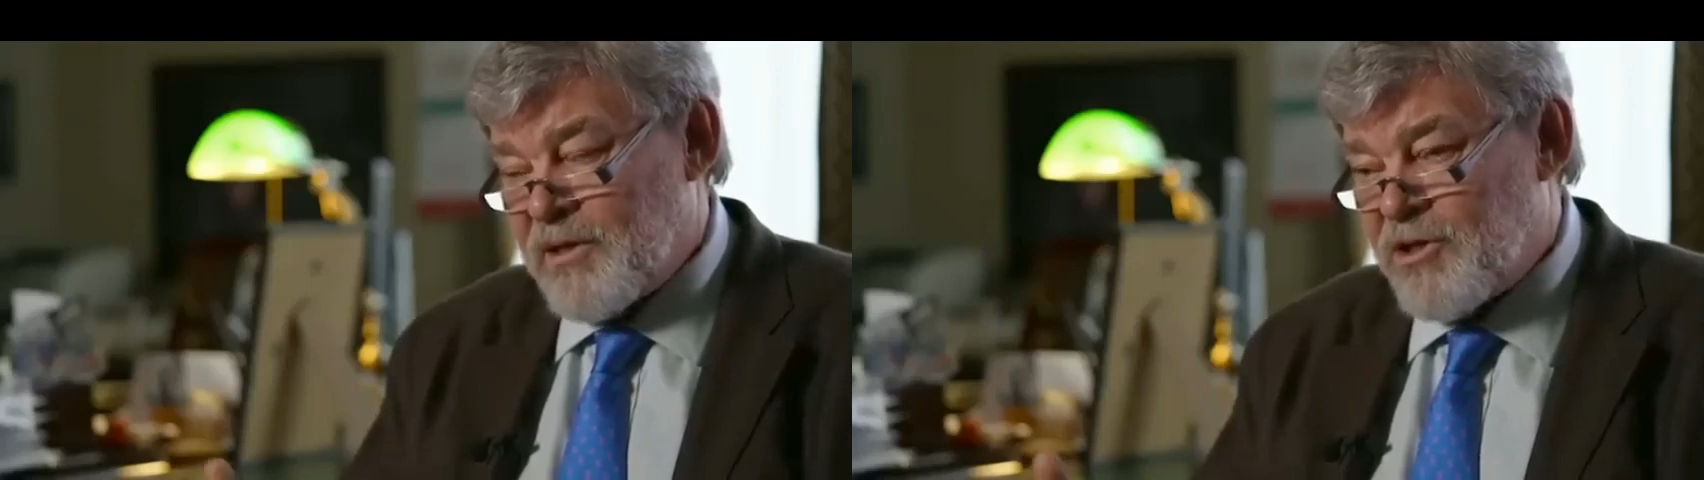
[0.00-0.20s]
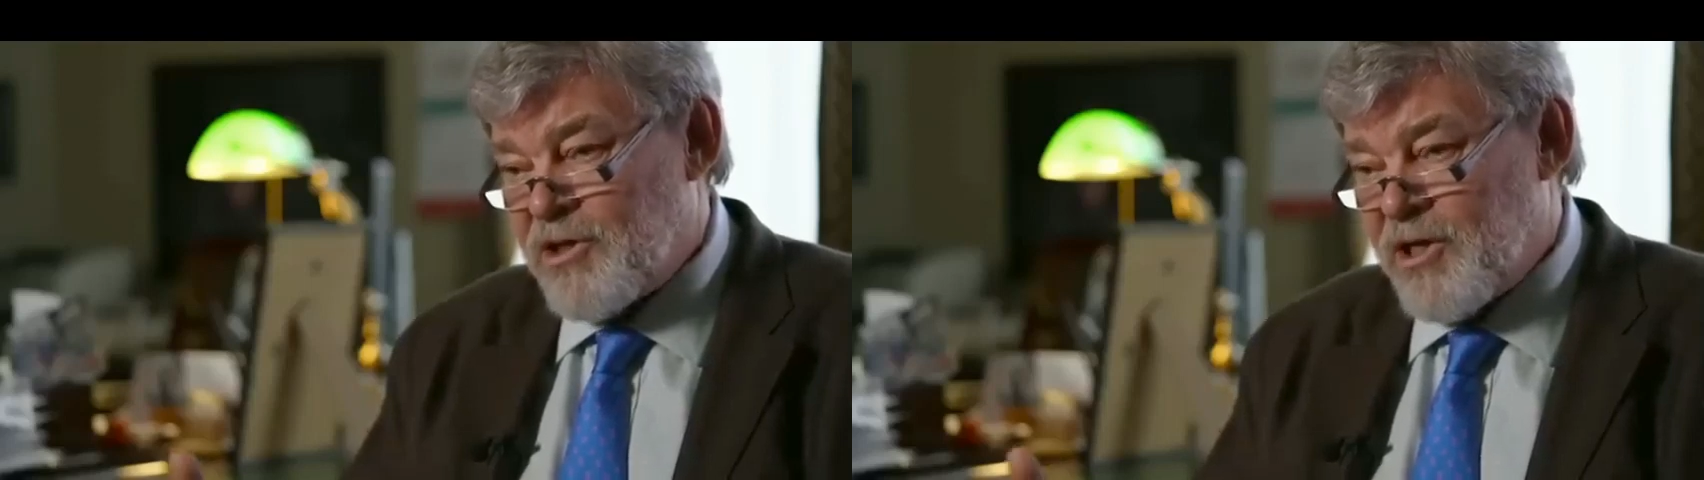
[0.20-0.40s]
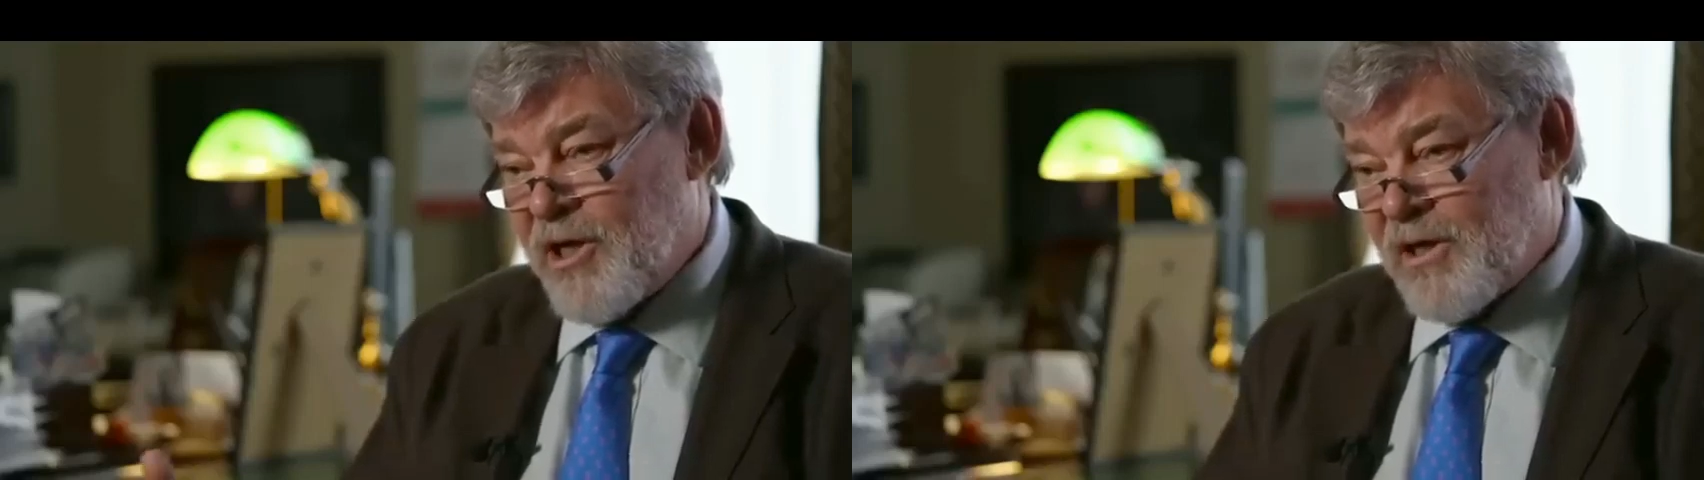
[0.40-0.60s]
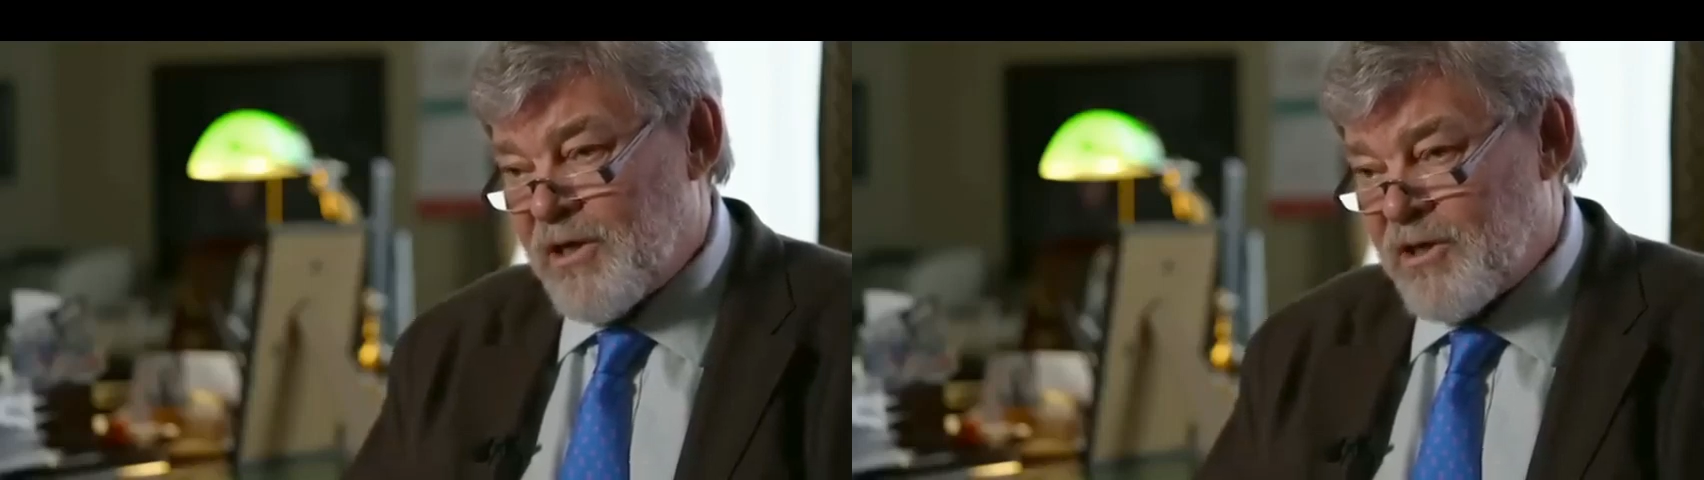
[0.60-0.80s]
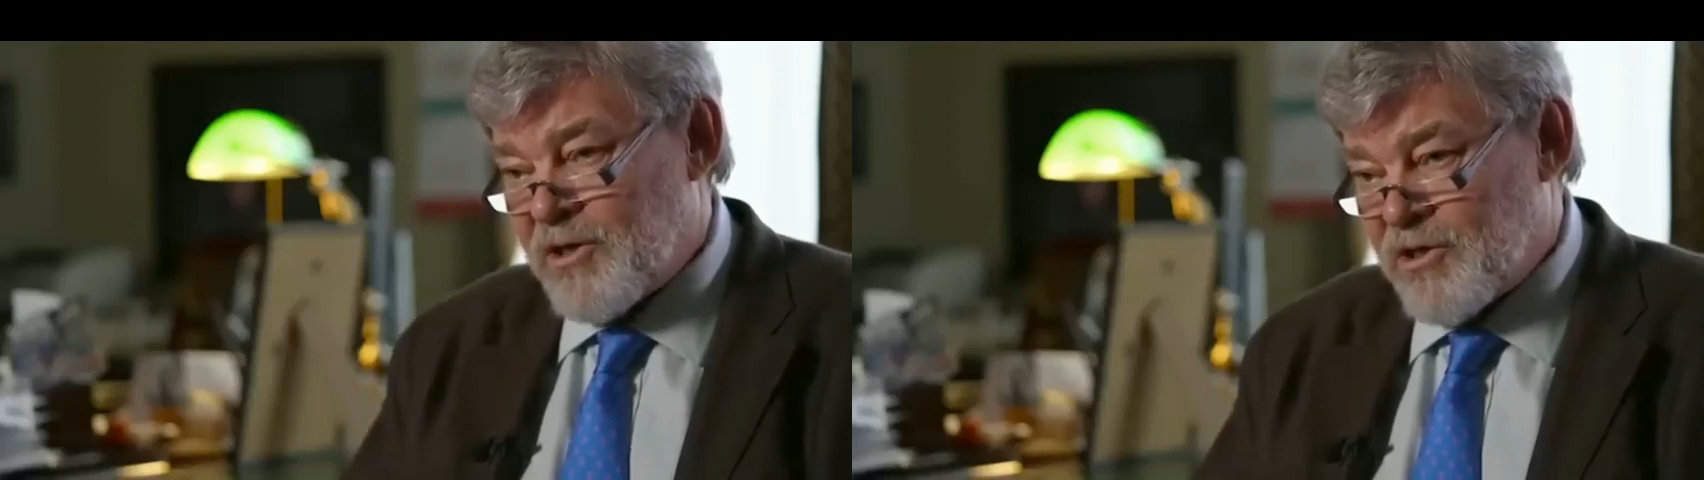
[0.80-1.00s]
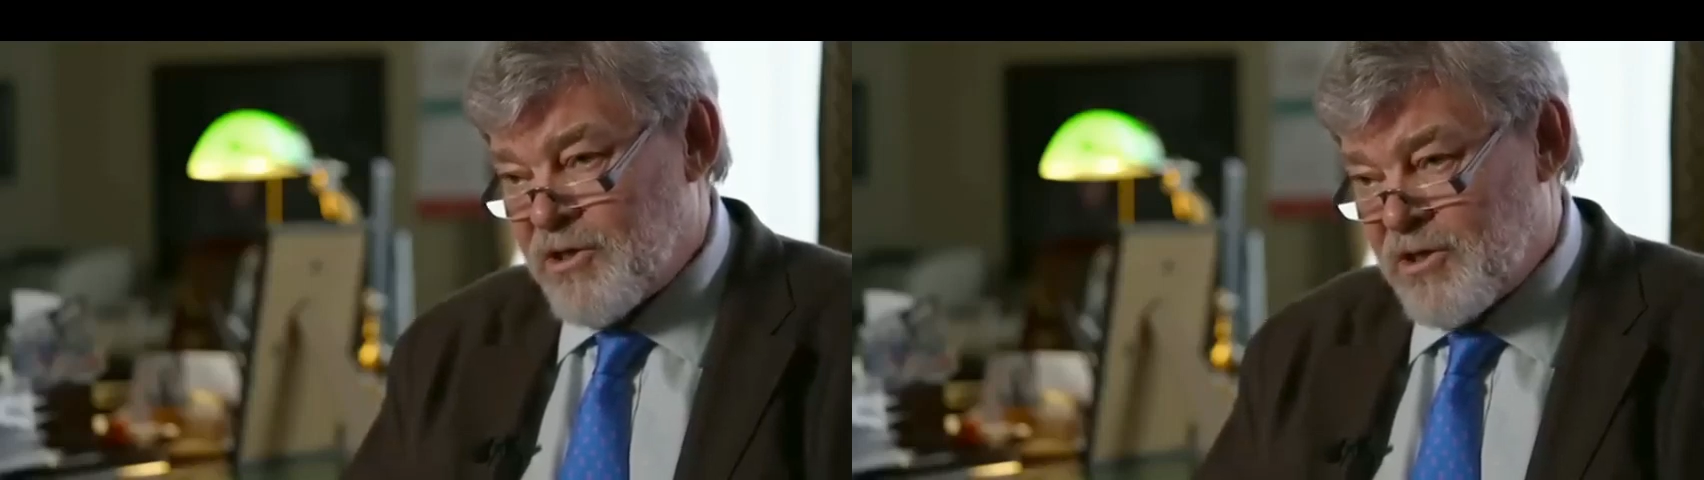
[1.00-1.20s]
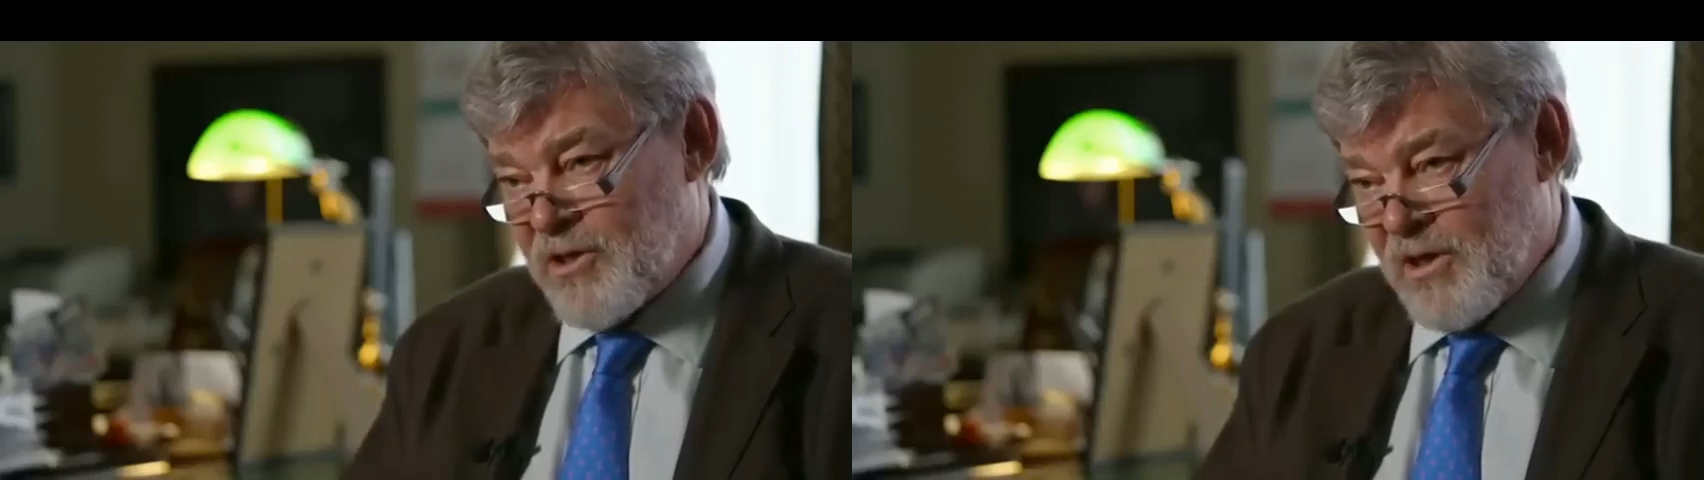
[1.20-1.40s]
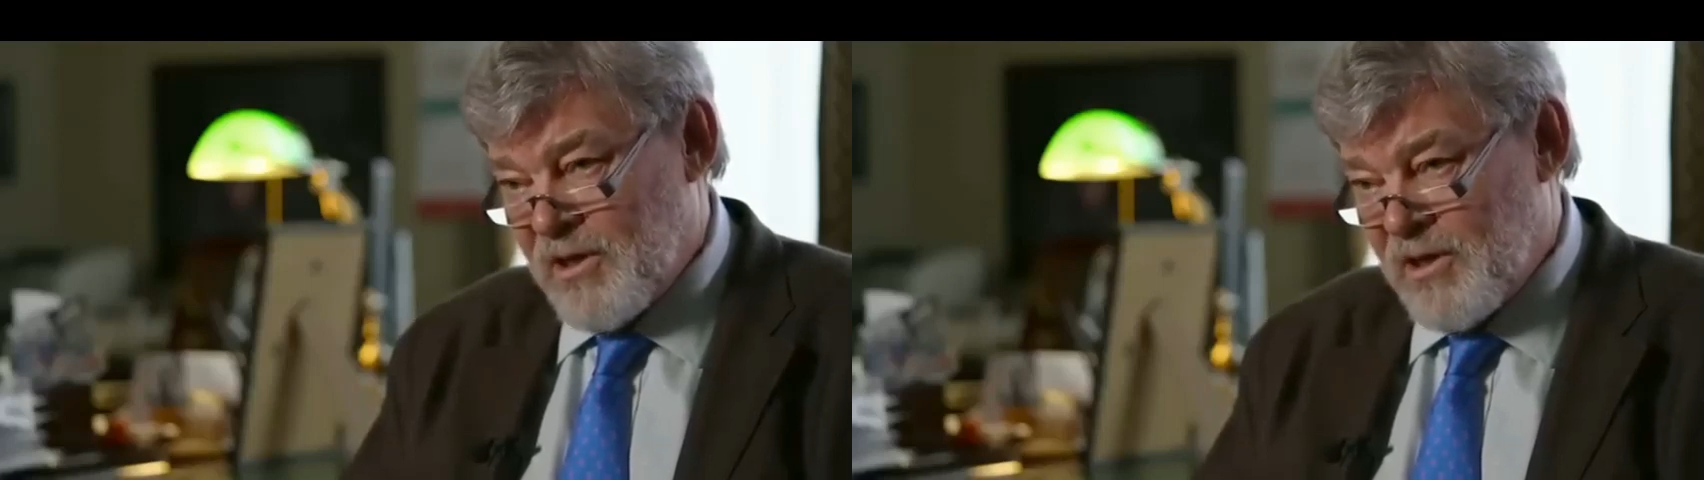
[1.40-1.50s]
The mercenary leader,